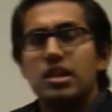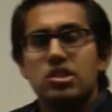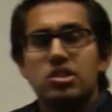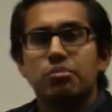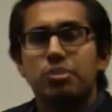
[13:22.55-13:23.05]

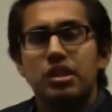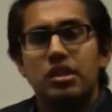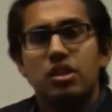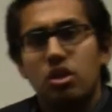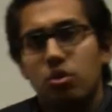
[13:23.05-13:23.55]

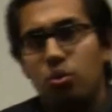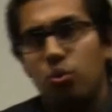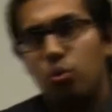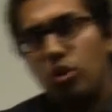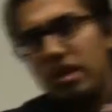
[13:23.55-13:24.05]
Simply,
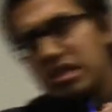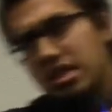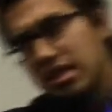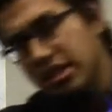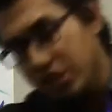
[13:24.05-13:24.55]

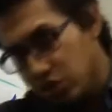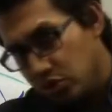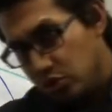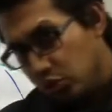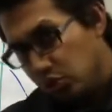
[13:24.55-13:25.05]
what did
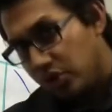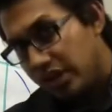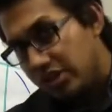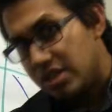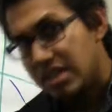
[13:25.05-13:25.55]
you do
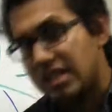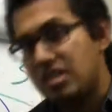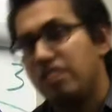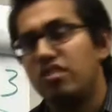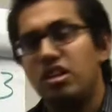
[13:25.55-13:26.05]
throughout this
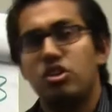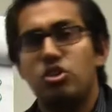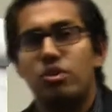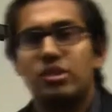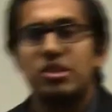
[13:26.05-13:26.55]
activity or
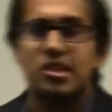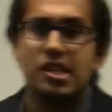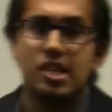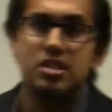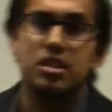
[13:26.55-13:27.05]
throughout this
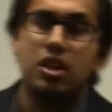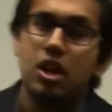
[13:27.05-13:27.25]
lesson?